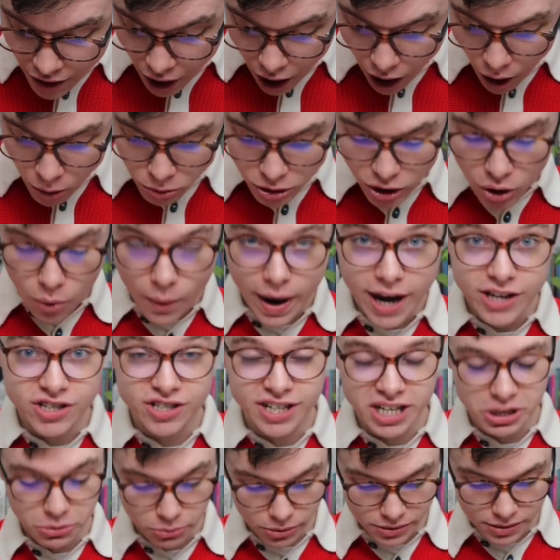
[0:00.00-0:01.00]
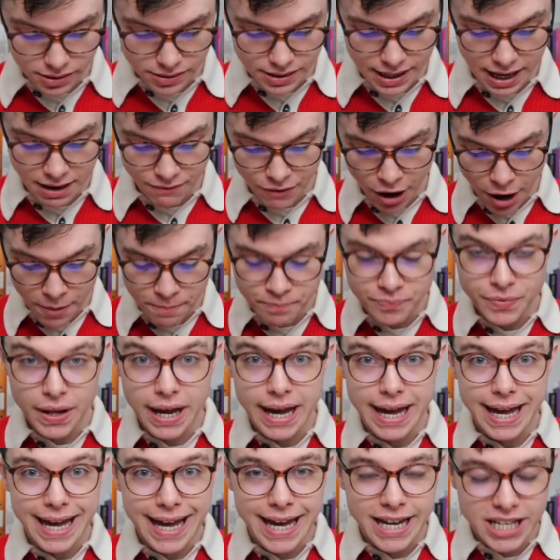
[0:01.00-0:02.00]
the whole equation equal to zero,
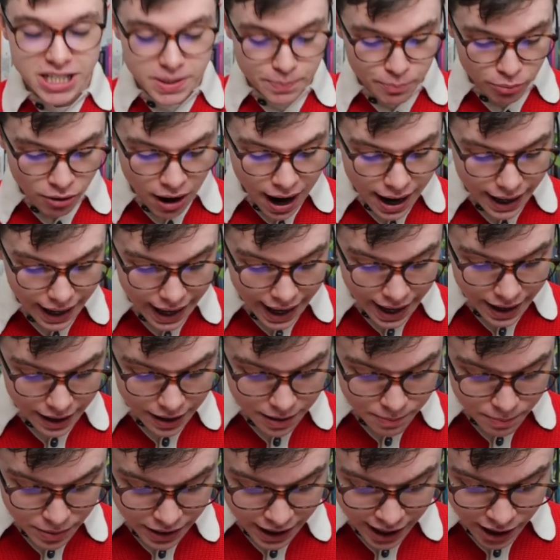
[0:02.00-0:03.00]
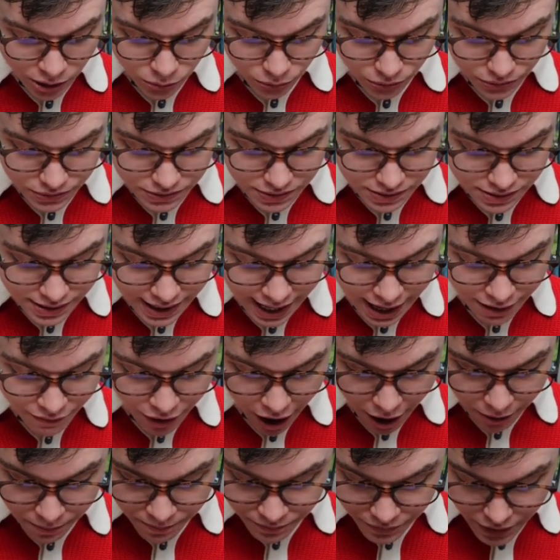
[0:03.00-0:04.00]
each bracket can be equal to
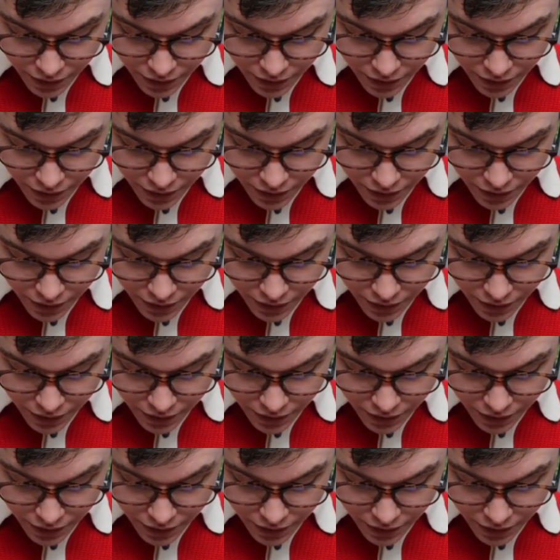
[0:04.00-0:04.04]
zero.